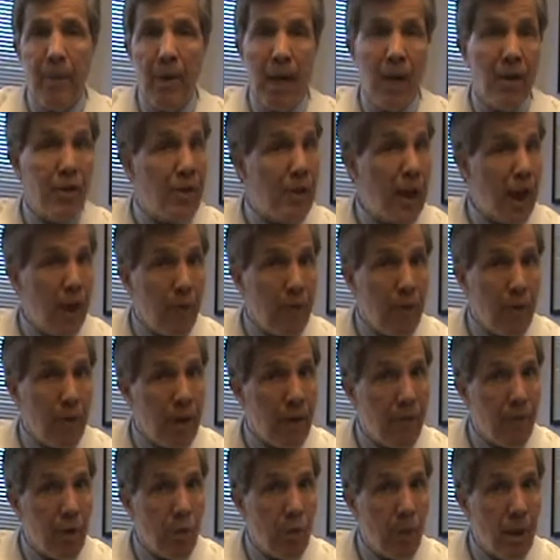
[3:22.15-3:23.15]
It's not for
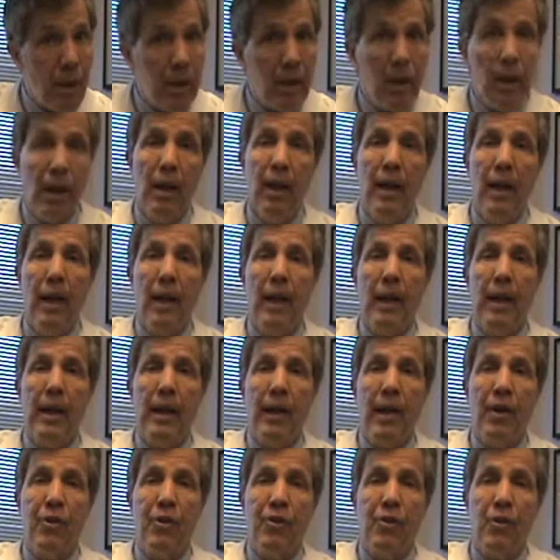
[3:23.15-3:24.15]
everyone, and
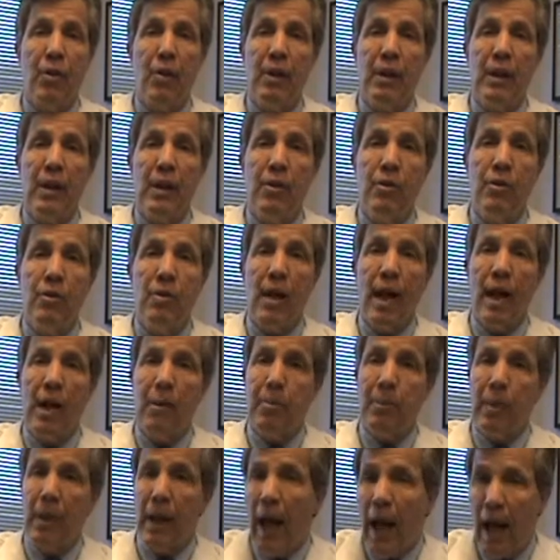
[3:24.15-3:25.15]
I certainly do
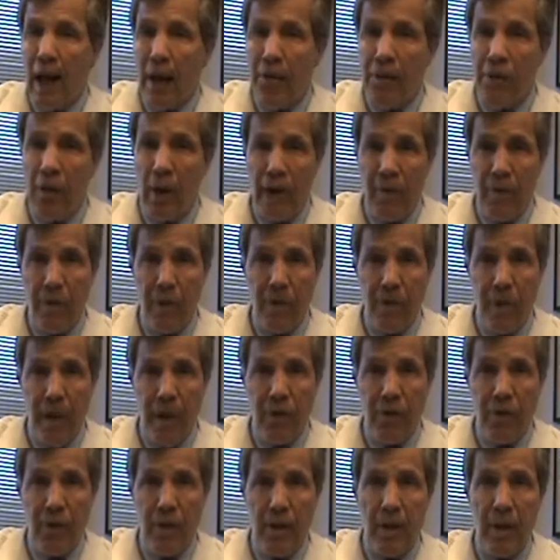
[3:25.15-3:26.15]
not apply it to every
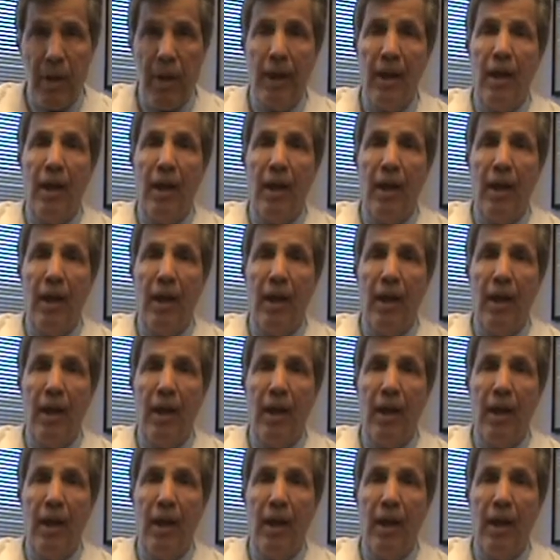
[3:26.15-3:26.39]
patient,